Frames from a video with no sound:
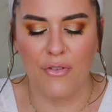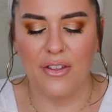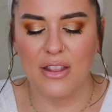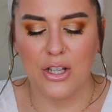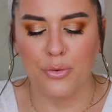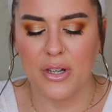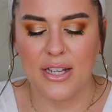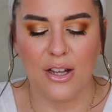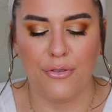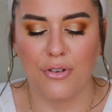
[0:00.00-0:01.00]
I think these
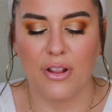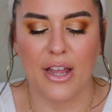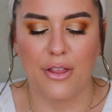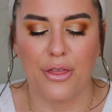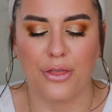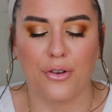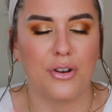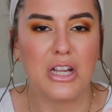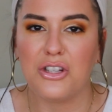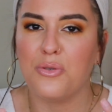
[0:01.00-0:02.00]
retail for like
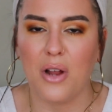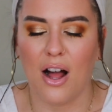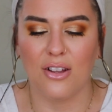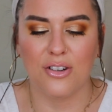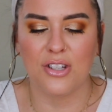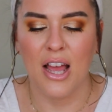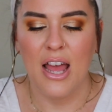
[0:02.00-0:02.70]
$32.